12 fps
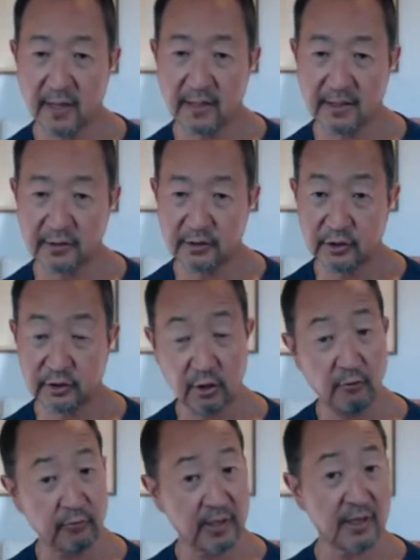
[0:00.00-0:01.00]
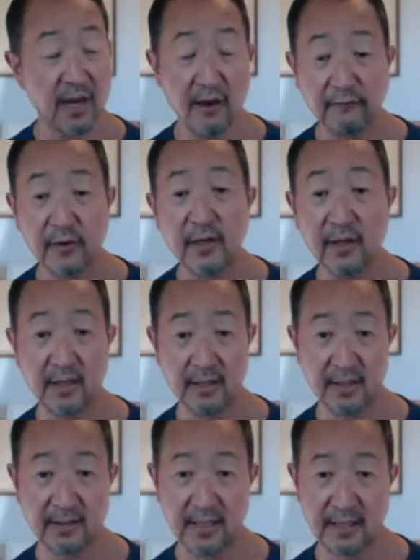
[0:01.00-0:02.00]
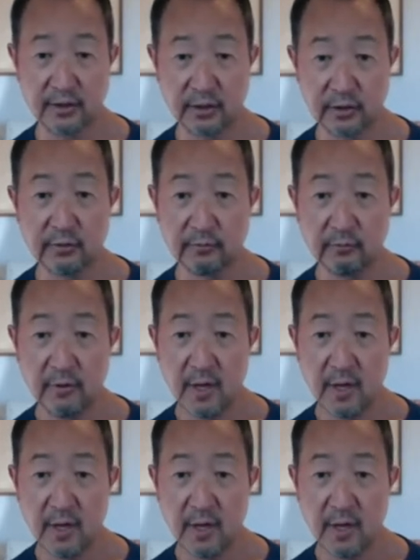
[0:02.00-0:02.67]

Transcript: and it's shown in everything that they do.